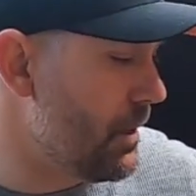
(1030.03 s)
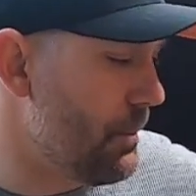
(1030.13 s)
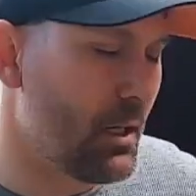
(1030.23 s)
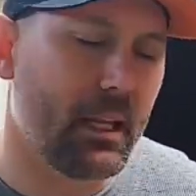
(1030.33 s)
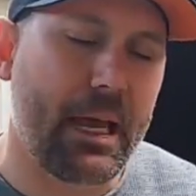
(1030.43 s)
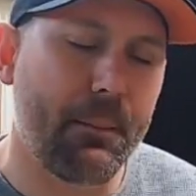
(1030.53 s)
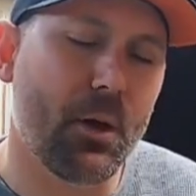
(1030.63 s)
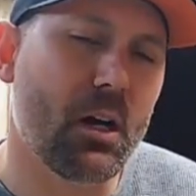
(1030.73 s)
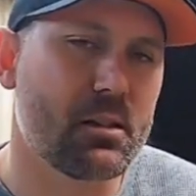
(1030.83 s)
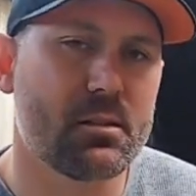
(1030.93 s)
and the metal
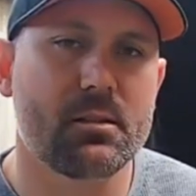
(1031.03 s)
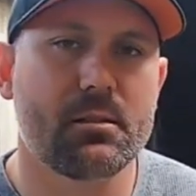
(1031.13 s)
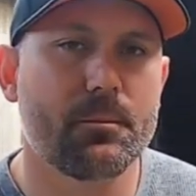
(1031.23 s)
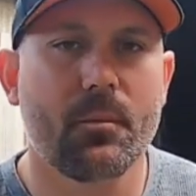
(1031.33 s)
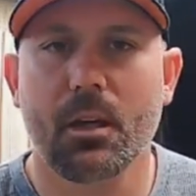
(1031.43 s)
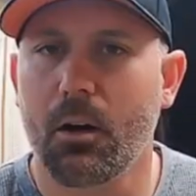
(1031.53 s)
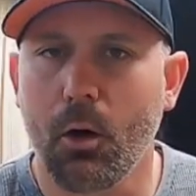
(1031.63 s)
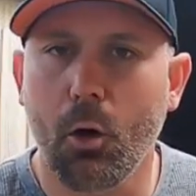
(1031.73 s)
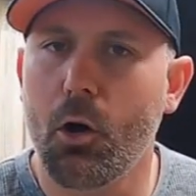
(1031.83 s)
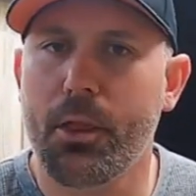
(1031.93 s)
airbox
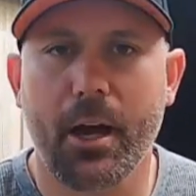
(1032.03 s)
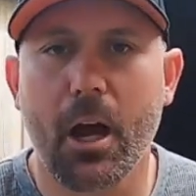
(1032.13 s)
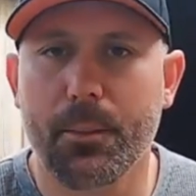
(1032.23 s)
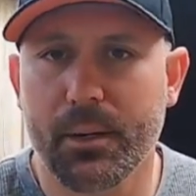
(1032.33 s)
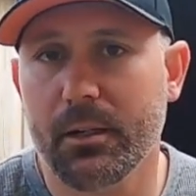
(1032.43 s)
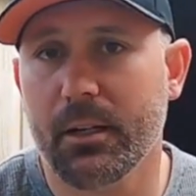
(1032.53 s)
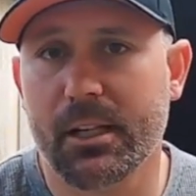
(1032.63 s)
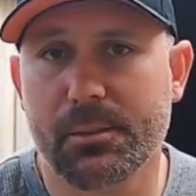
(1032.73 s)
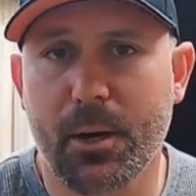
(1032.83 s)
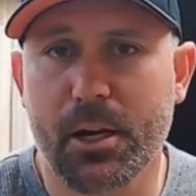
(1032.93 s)
or the open
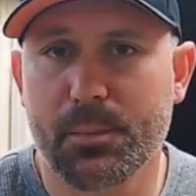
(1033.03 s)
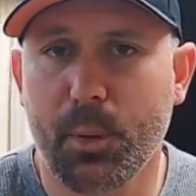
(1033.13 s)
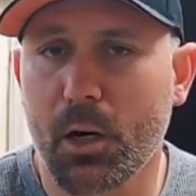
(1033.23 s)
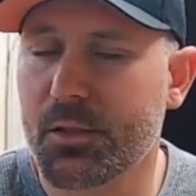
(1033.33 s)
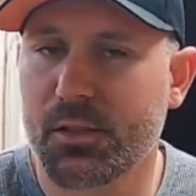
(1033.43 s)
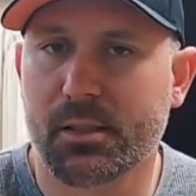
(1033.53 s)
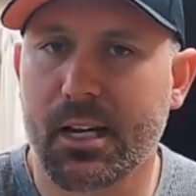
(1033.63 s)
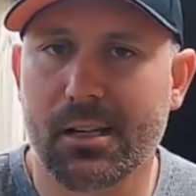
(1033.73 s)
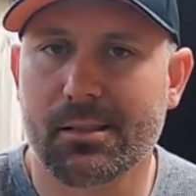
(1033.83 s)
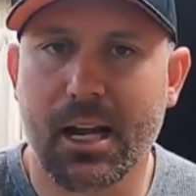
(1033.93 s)
exposed pod's just
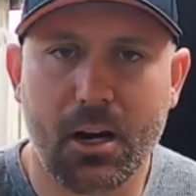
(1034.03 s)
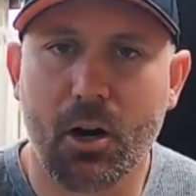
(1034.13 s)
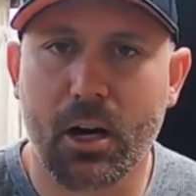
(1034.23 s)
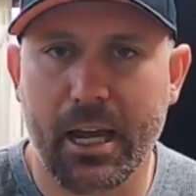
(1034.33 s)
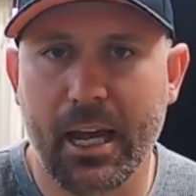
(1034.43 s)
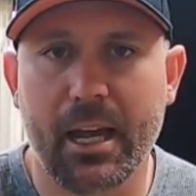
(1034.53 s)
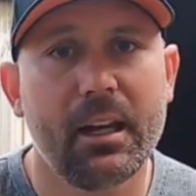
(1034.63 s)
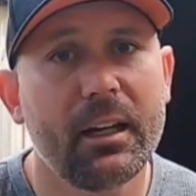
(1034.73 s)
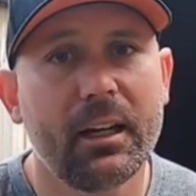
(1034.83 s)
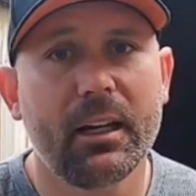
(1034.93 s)
going to suck hot air.
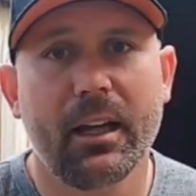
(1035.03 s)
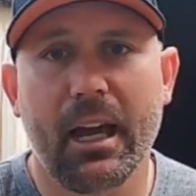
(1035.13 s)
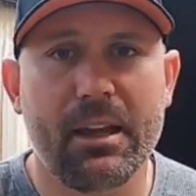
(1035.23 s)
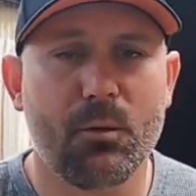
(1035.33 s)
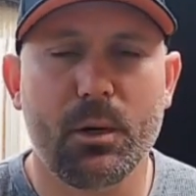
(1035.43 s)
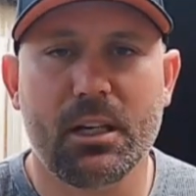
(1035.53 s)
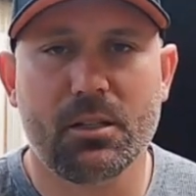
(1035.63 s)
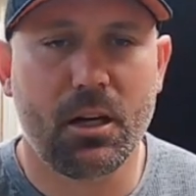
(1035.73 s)
Even when you